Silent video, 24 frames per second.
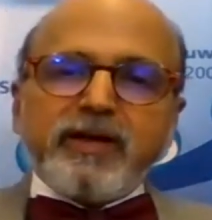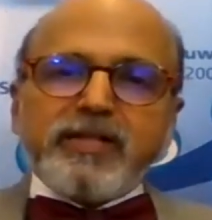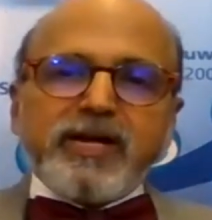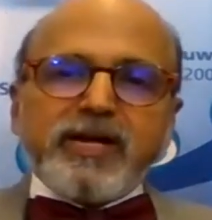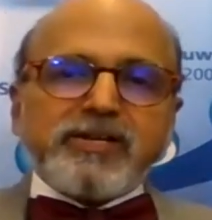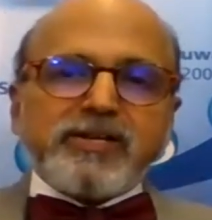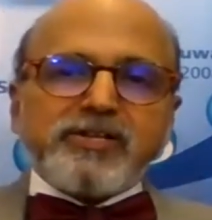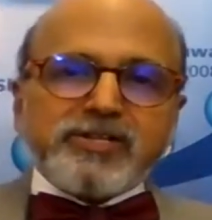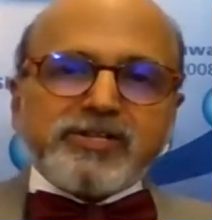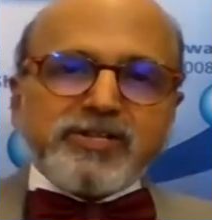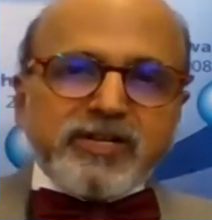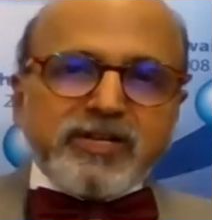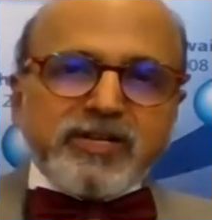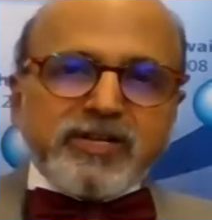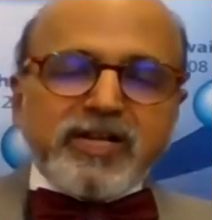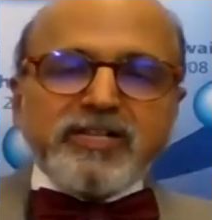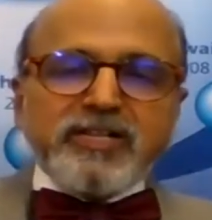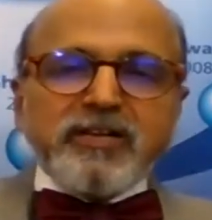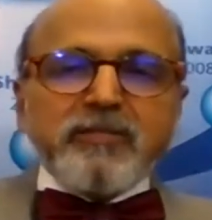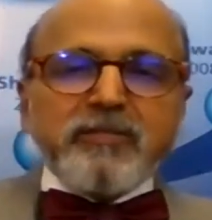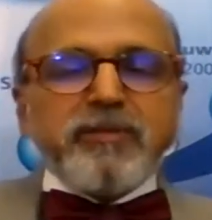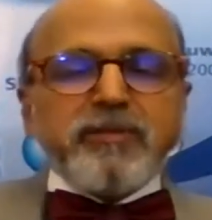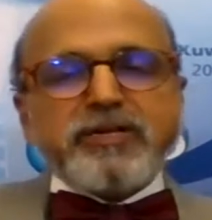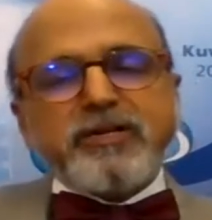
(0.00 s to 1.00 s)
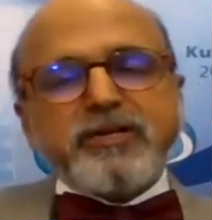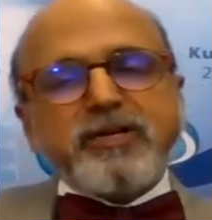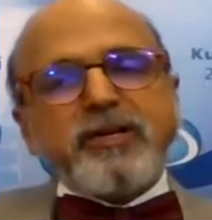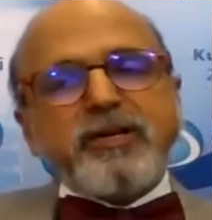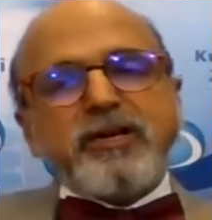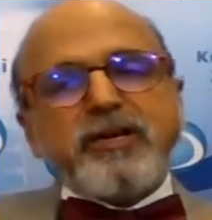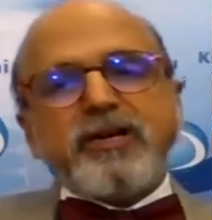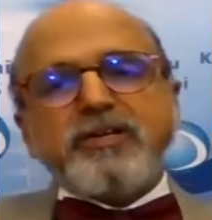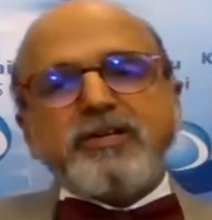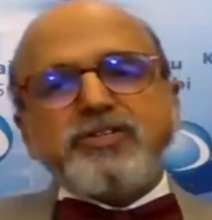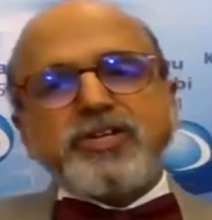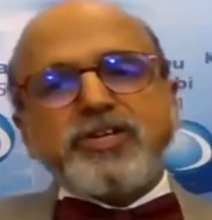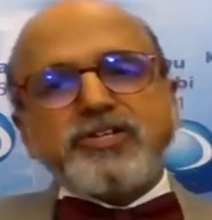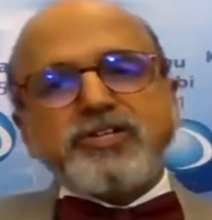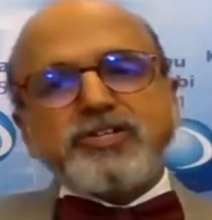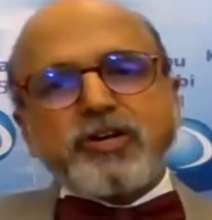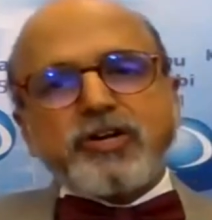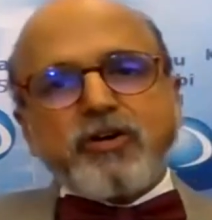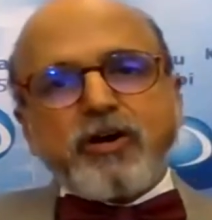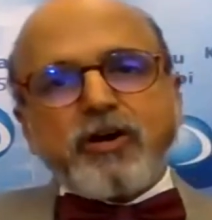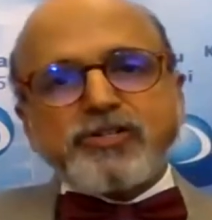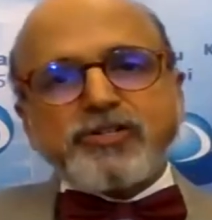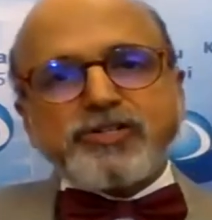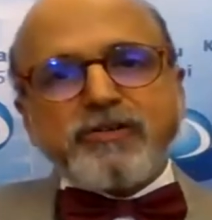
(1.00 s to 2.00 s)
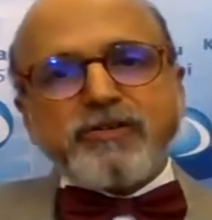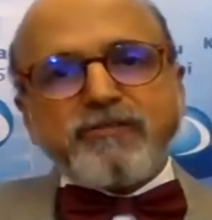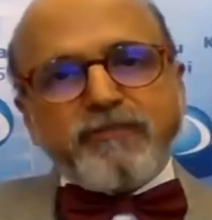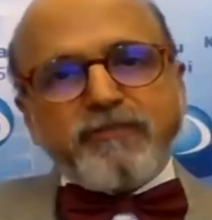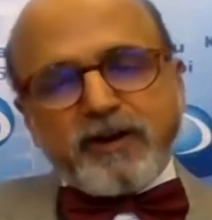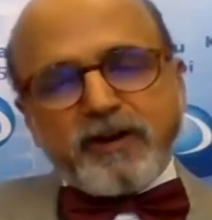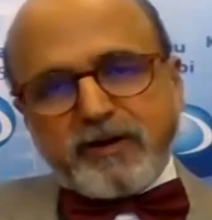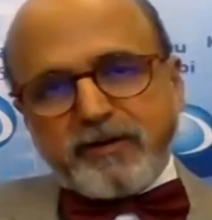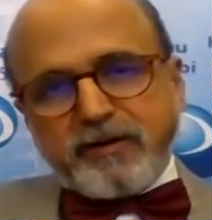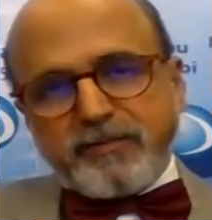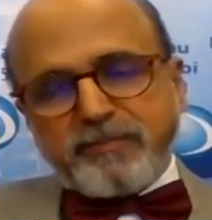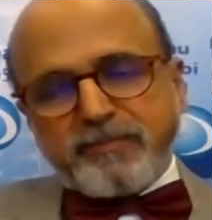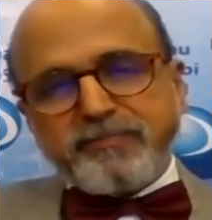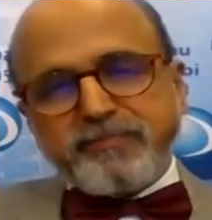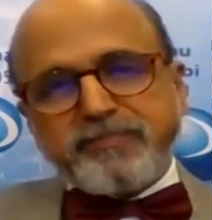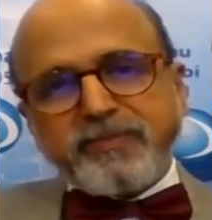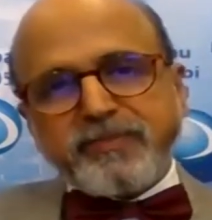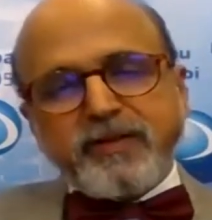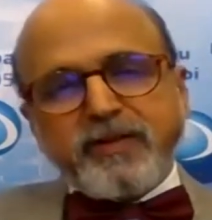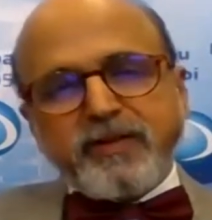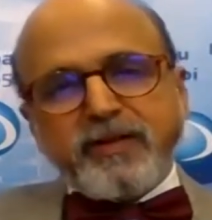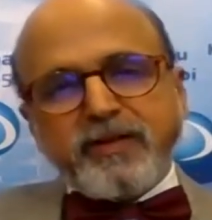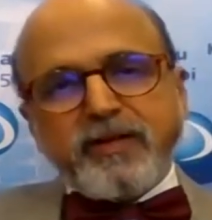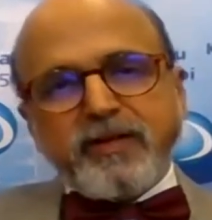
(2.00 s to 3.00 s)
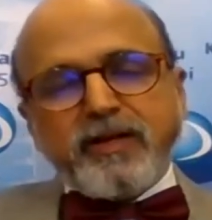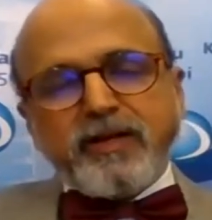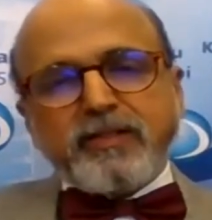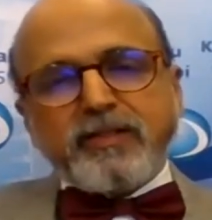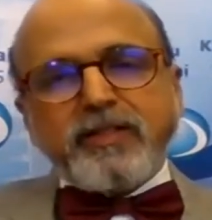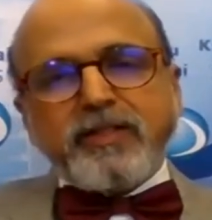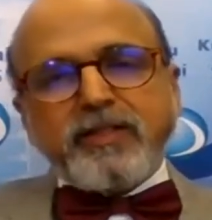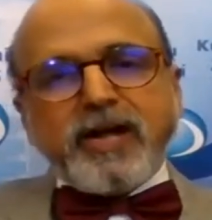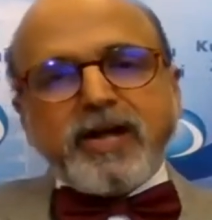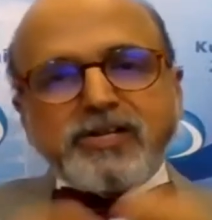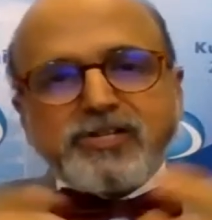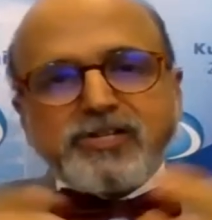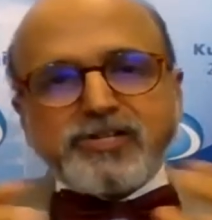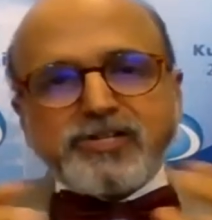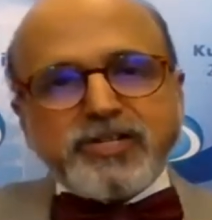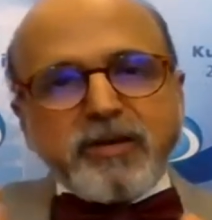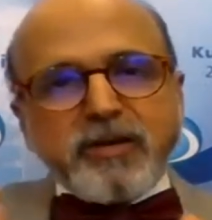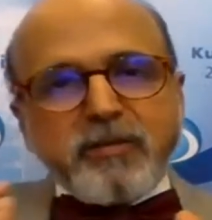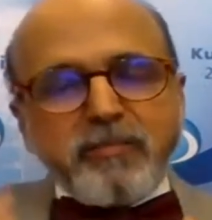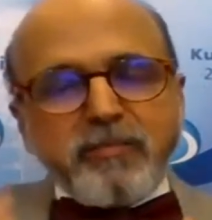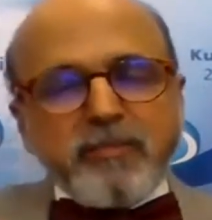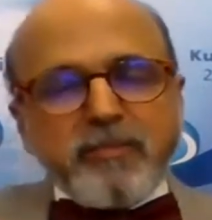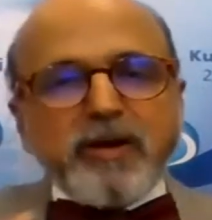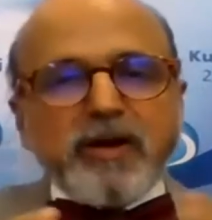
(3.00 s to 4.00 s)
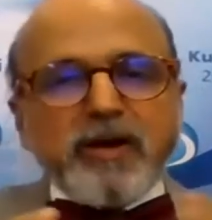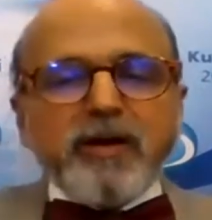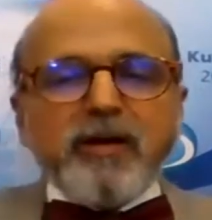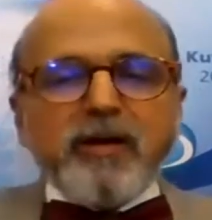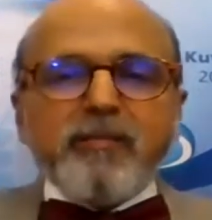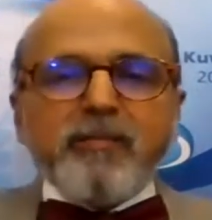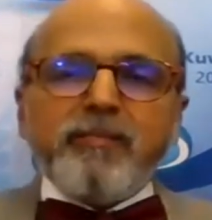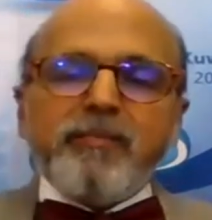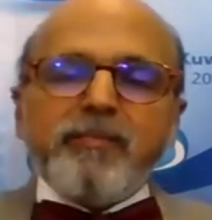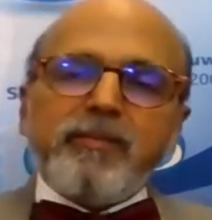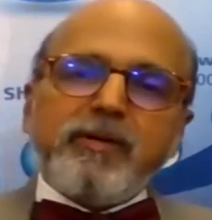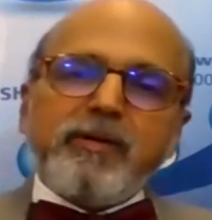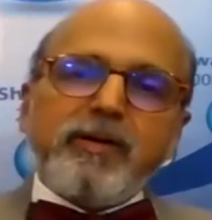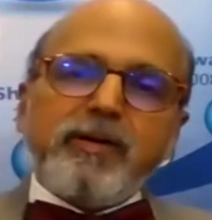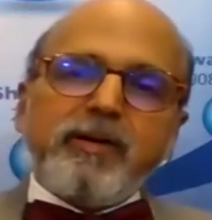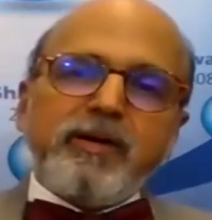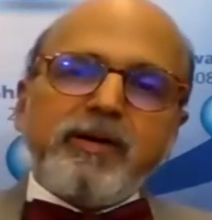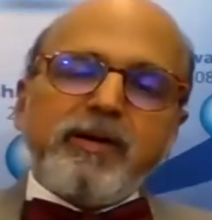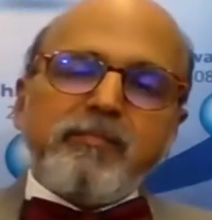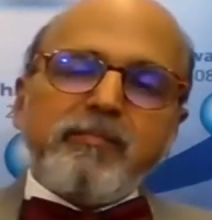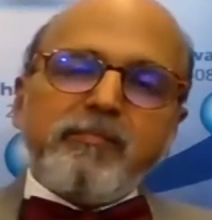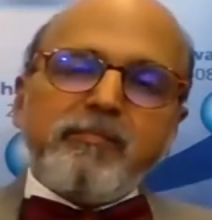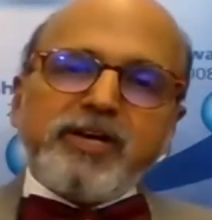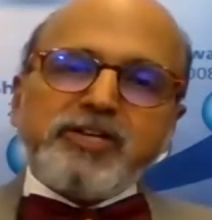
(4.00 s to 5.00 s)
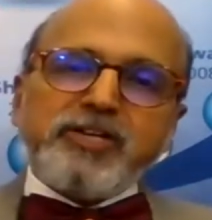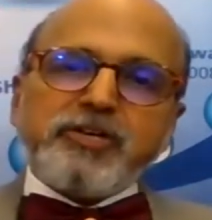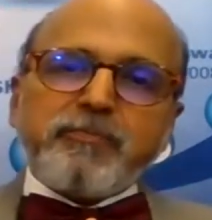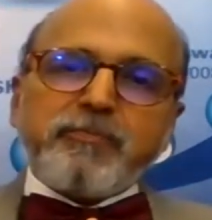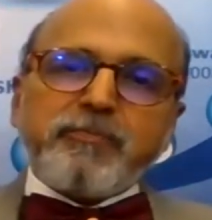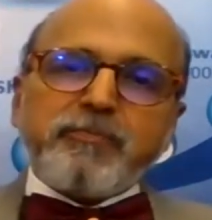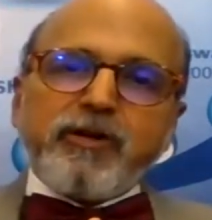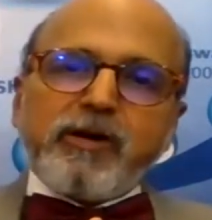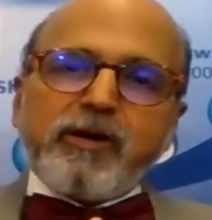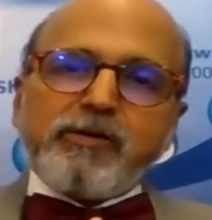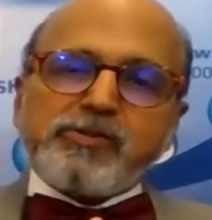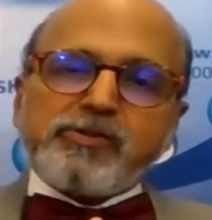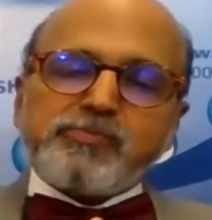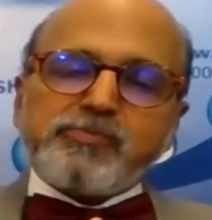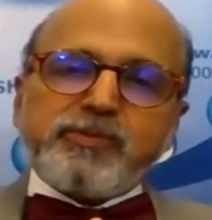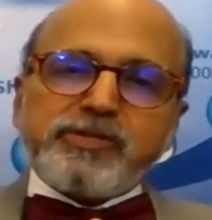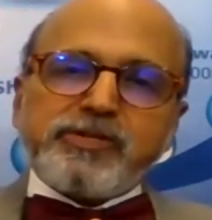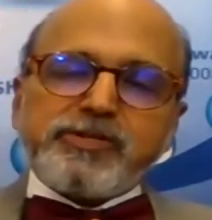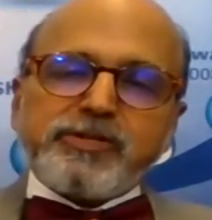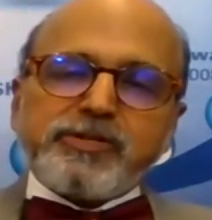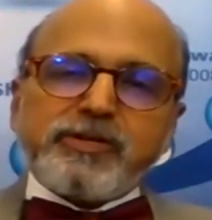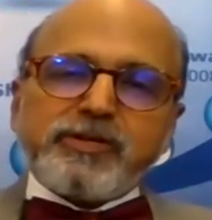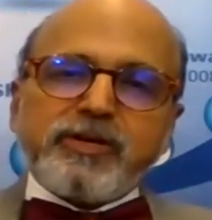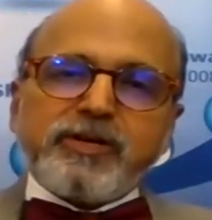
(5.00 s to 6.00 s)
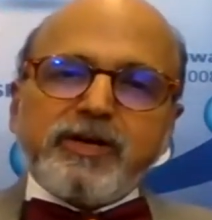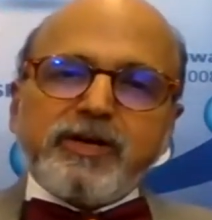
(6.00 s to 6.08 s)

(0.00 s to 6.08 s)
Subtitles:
That's nothing but just a cost of fund. That's the major pronouncement.